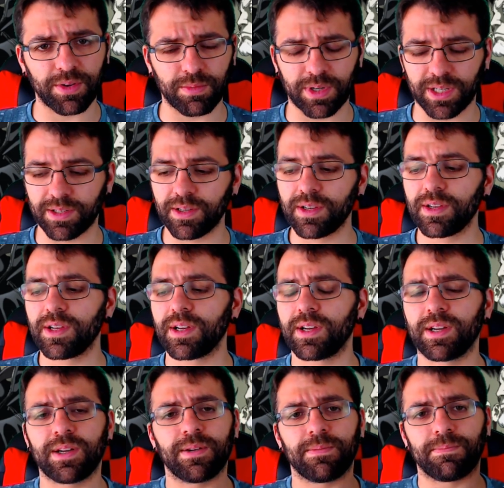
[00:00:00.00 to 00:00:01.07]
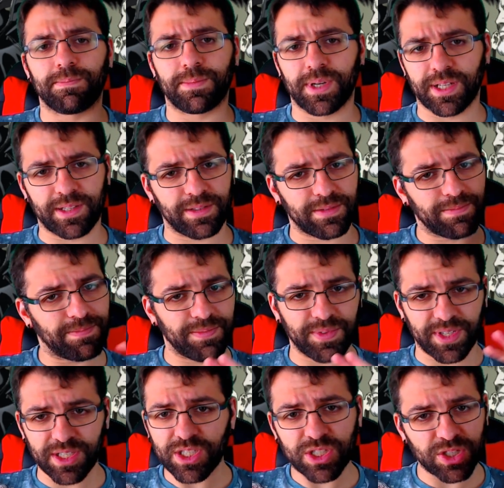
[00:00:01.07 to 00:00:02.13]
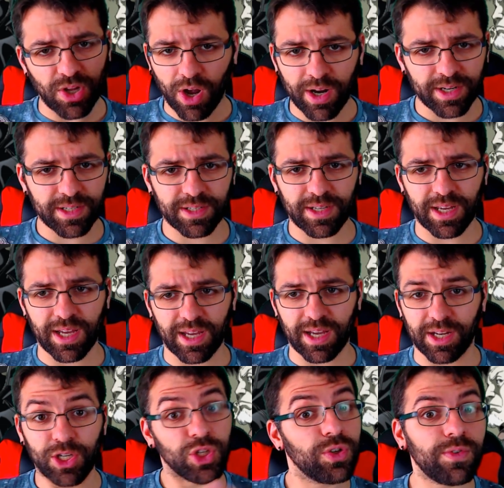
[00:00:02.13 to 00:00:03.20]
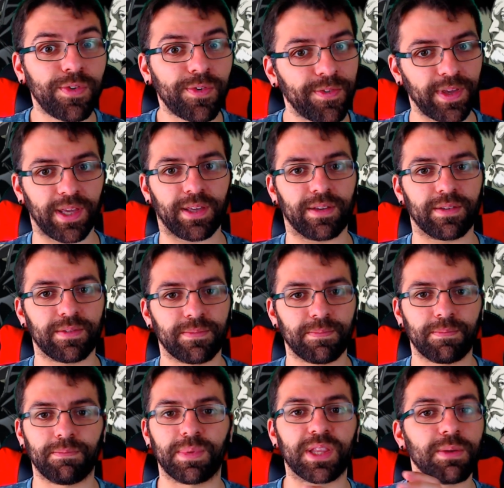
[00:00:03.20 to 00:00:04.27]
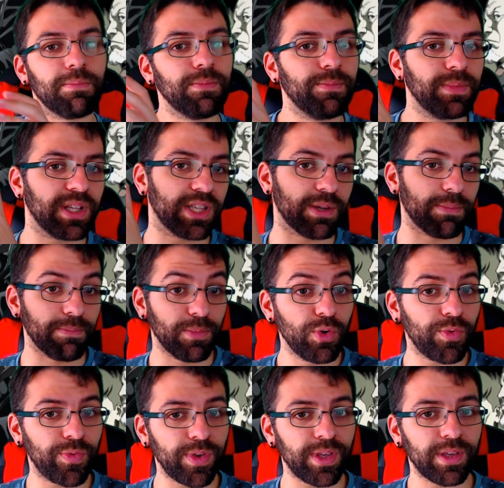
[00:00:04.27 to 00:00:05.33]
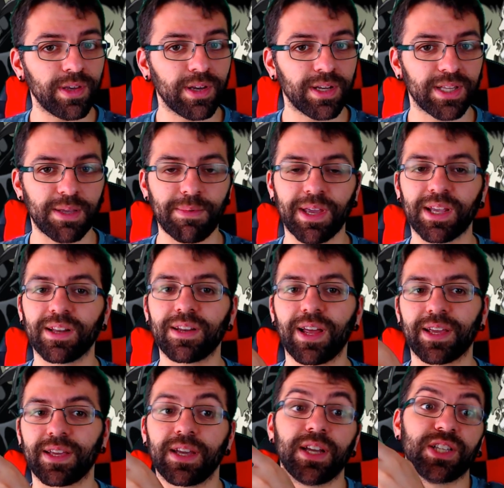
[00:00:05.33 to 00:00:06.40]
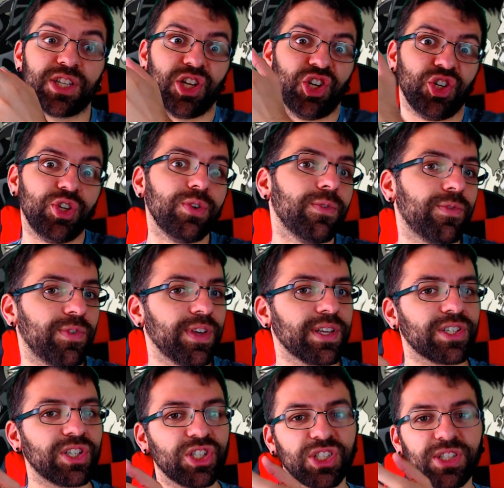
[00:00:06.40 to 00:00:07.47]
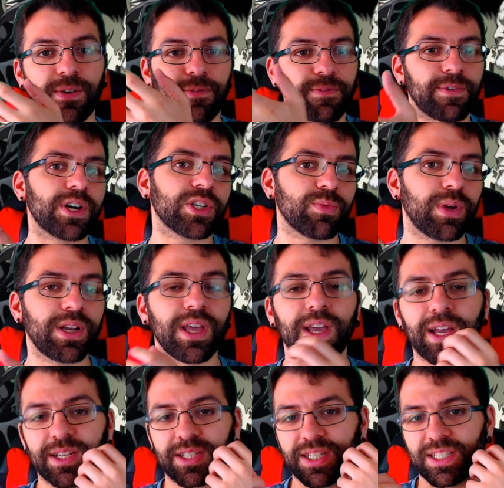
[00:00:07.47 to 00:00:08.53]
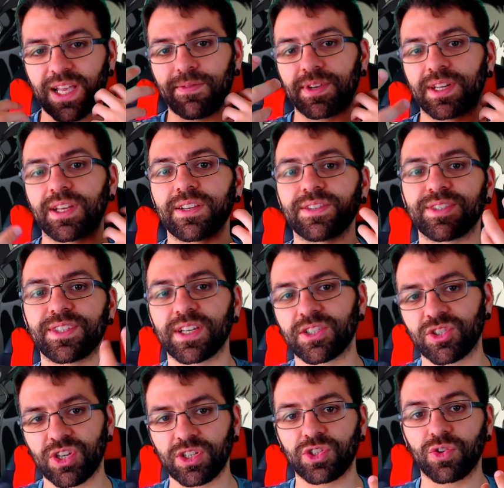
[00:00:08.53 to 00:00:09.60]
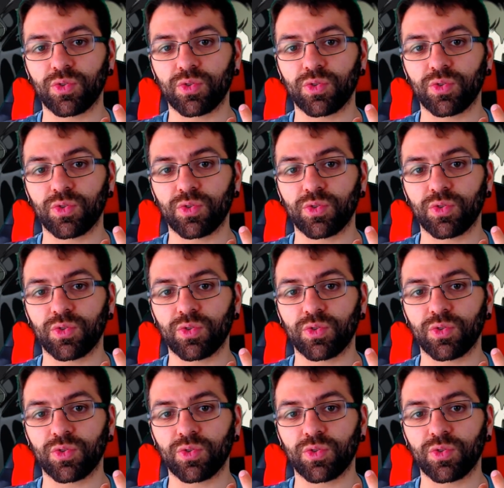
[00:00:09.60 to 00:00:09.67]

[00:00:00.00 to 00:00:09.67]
one. But it's not a new thing. But in the movie, they make it like it's a new thing. She's the first one, and she's having these existential